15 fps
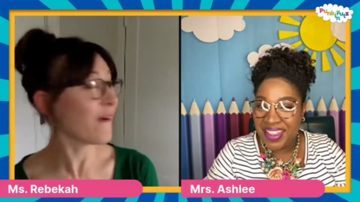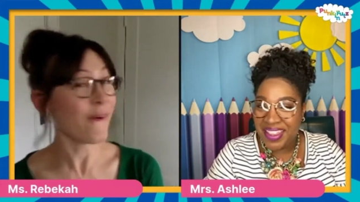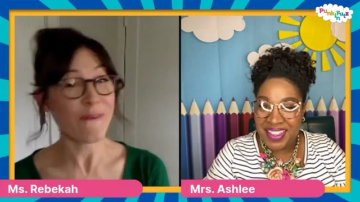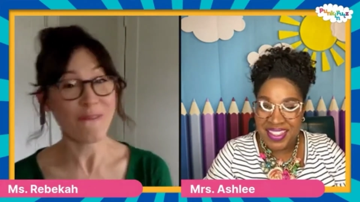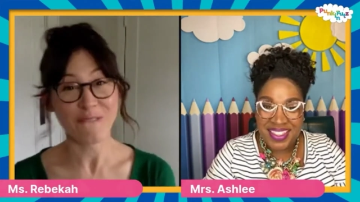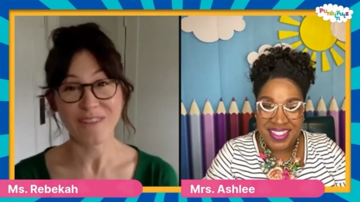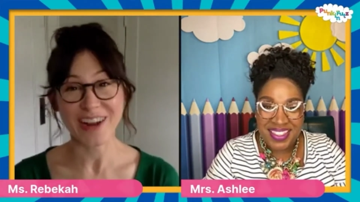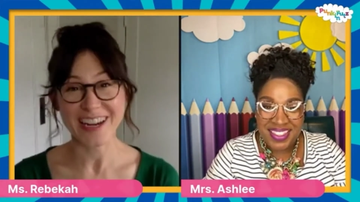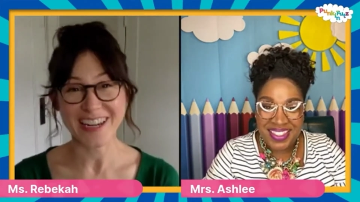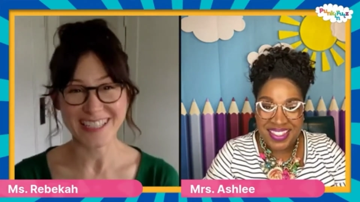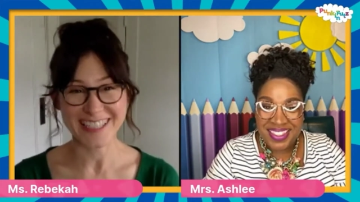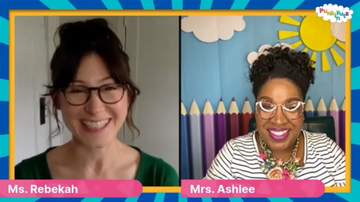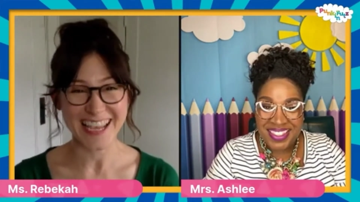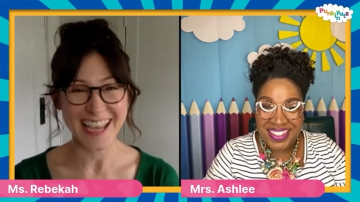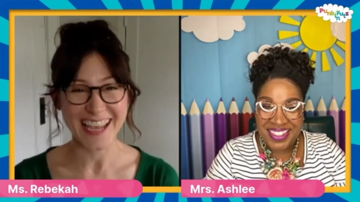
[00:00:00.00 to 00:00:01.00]
Speaker 1: we're gonna
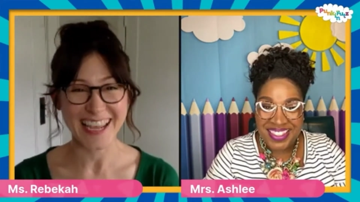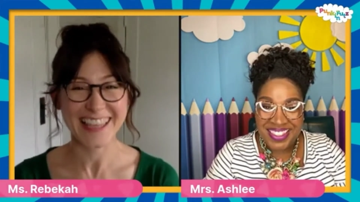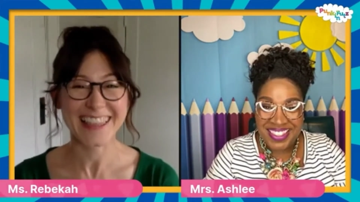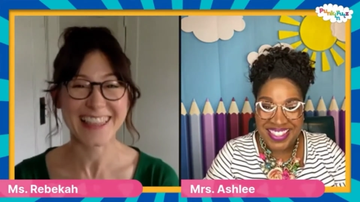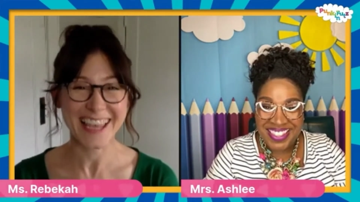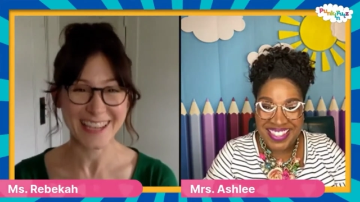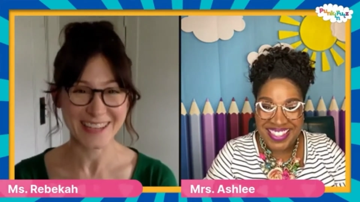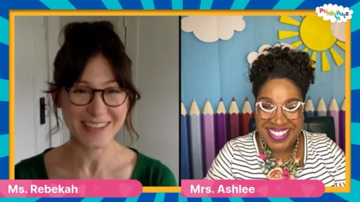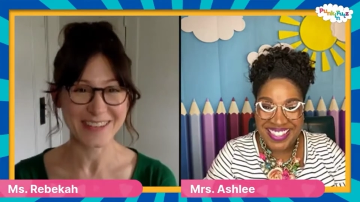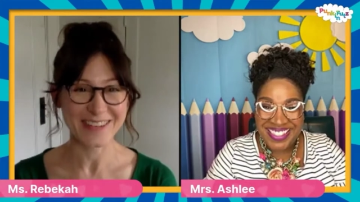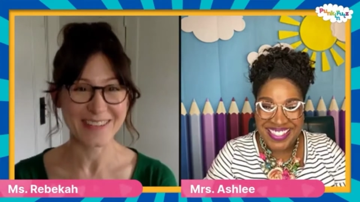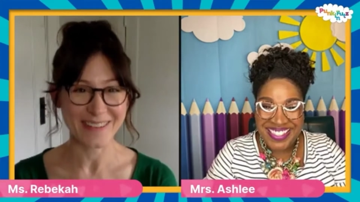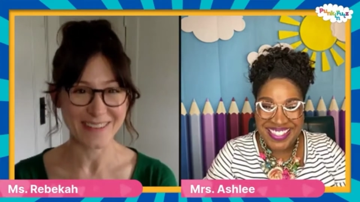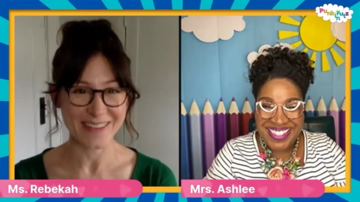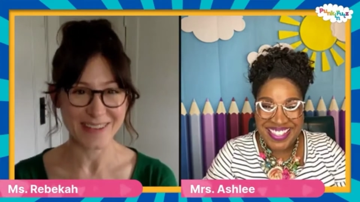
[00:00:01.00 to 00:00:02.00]
say, thank you,
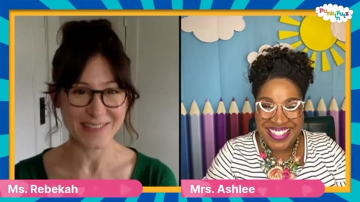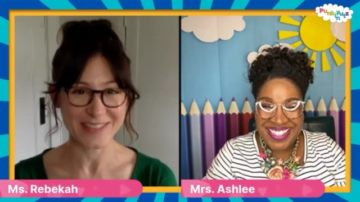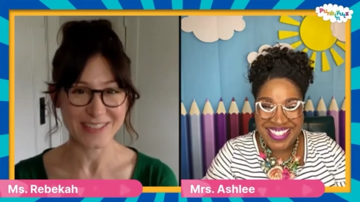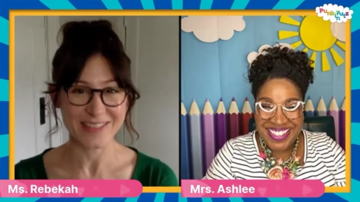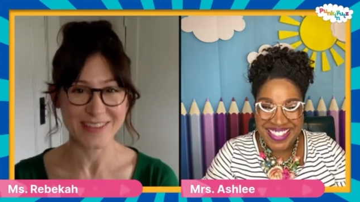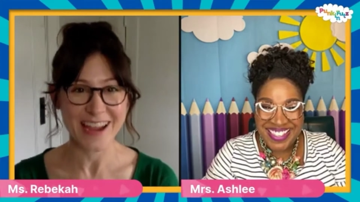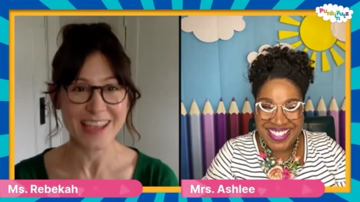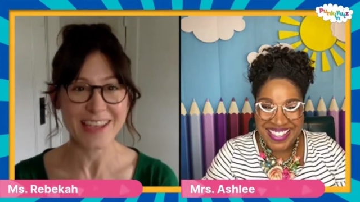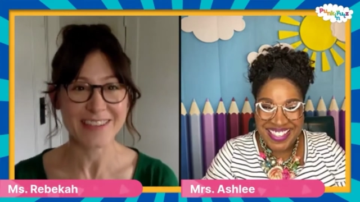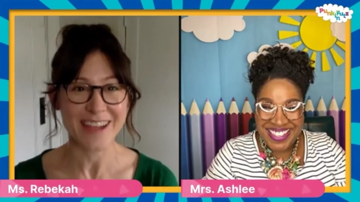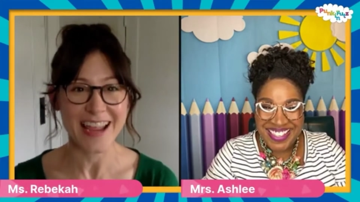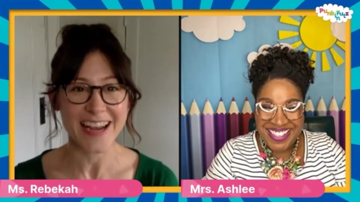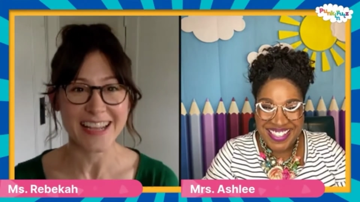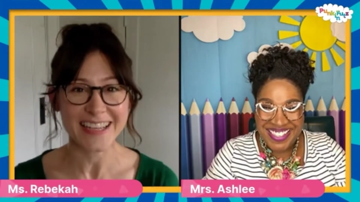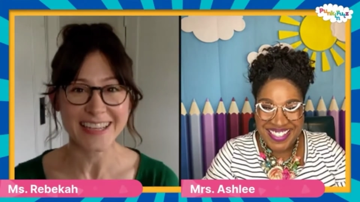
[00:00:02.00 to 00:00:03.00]
grown-ups, all right? You
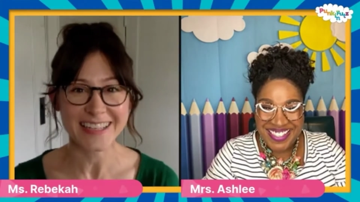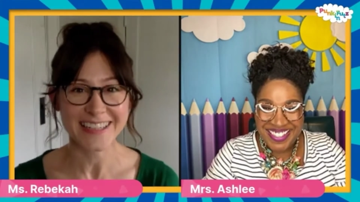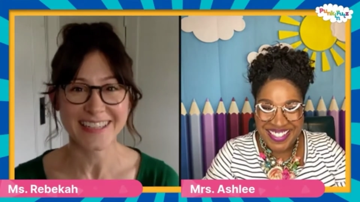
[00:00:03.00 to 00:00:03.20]
ready?